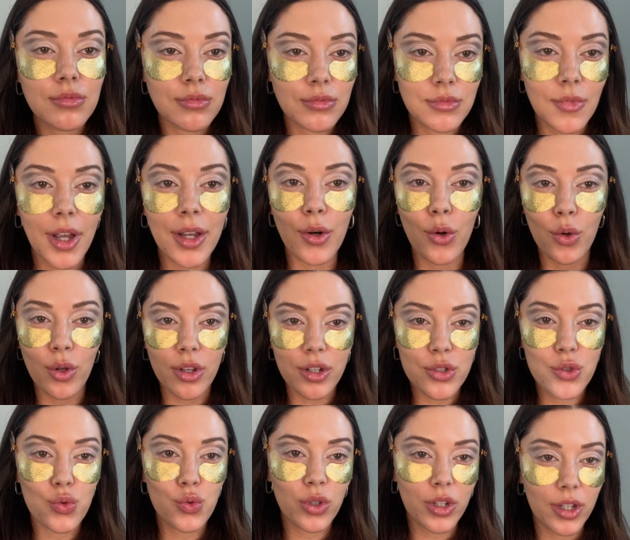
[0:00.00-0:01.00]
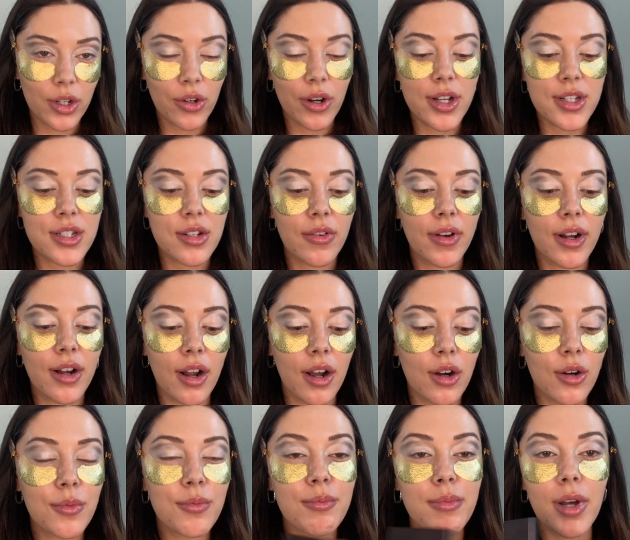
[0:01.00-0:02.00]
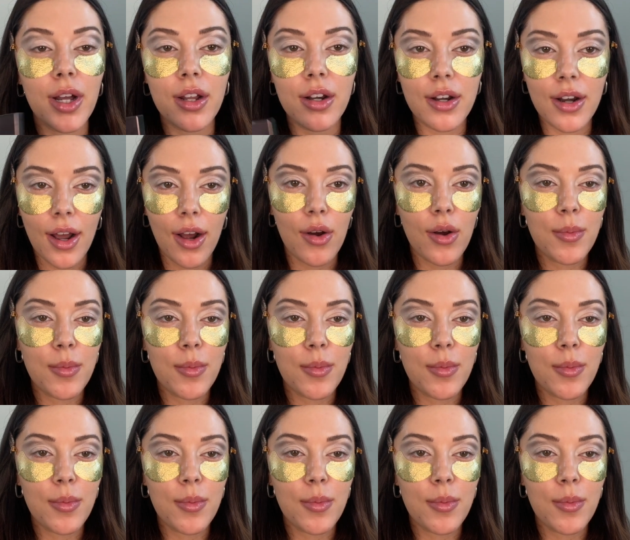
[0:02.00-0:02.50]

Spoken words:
I know it looks really crazy right now, but now